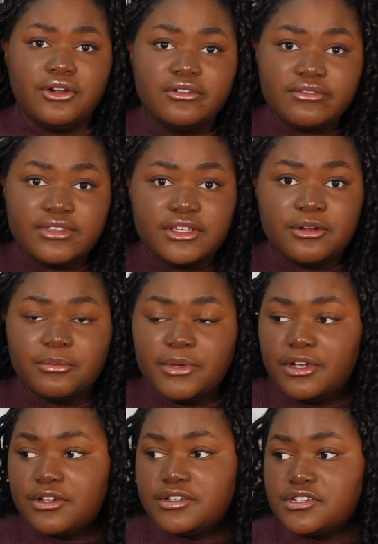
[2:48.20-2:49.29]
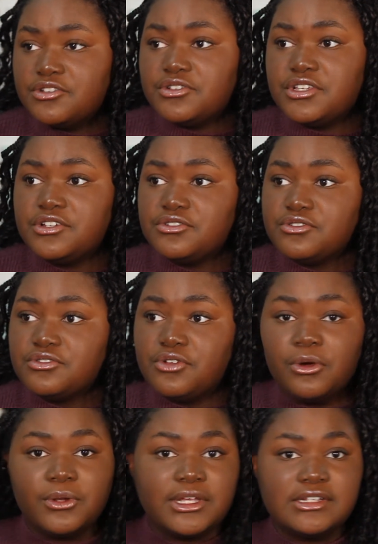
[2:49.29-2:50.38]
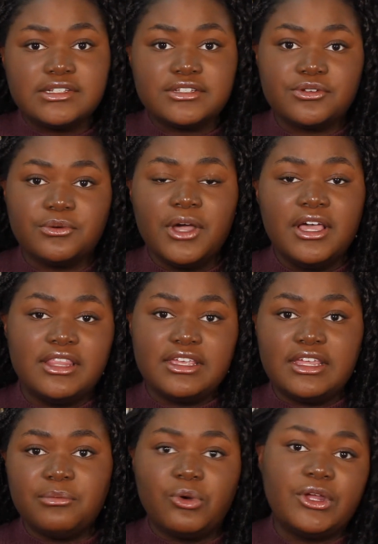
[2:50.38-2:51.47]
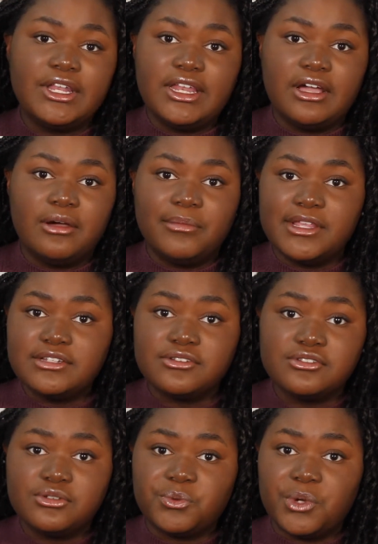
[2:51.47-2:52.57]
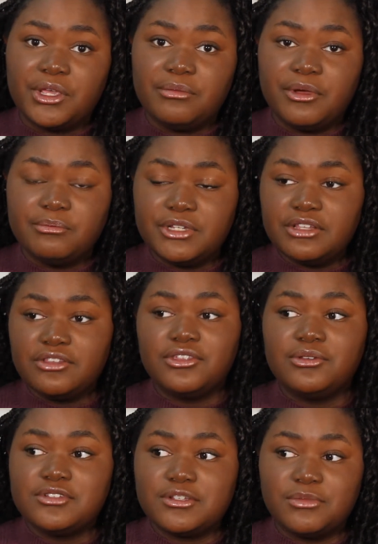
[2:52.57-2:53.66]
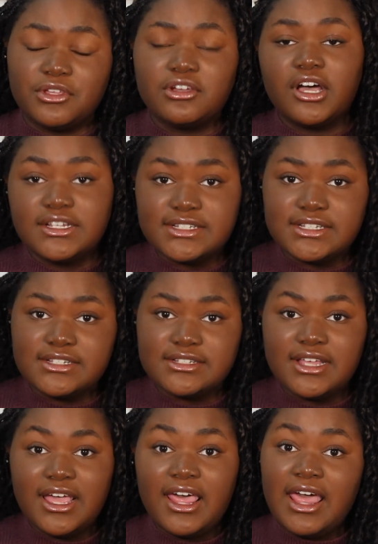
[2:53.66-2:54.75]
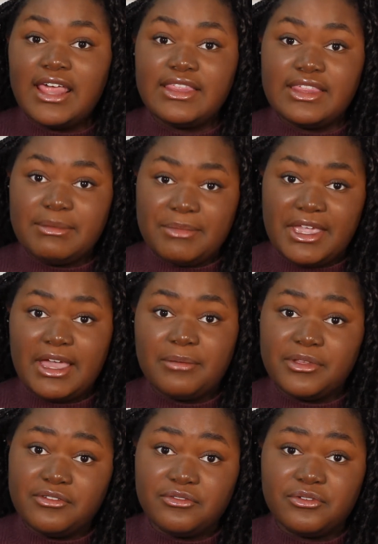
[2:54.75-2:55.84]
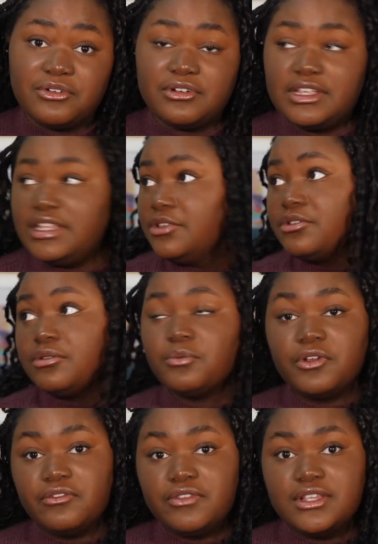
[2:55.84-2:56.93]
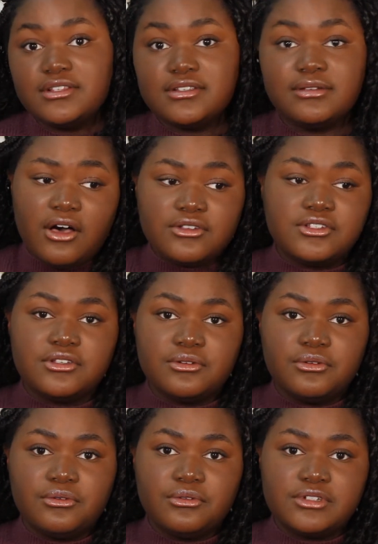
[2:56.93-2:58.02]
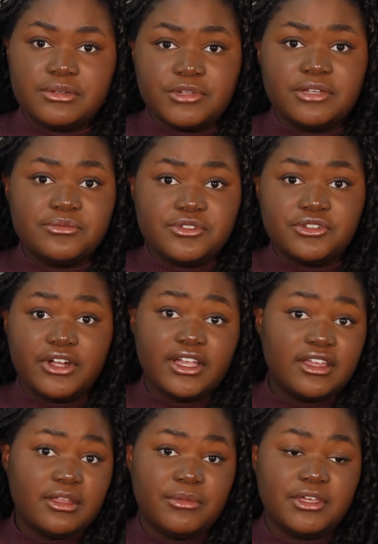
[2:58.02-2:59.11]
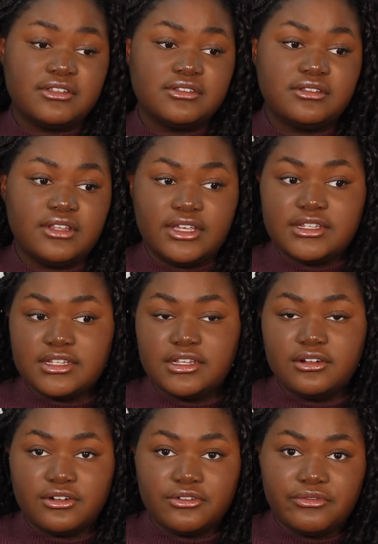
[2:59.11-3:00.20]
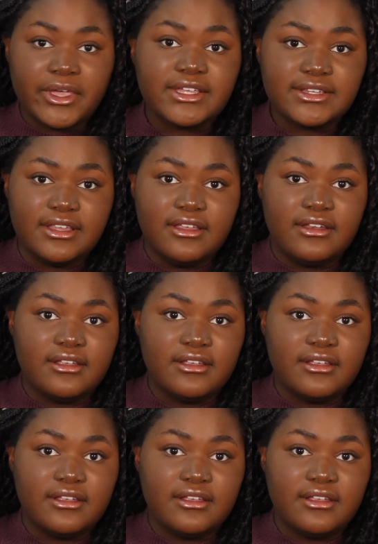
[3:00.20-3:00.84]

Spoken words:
hopefully your parents and your teachers notice so they can point it out, but that's also why I'm telling you some of the causes that may happen for either one of these. Also, sometimes their academics, like I said, are affected,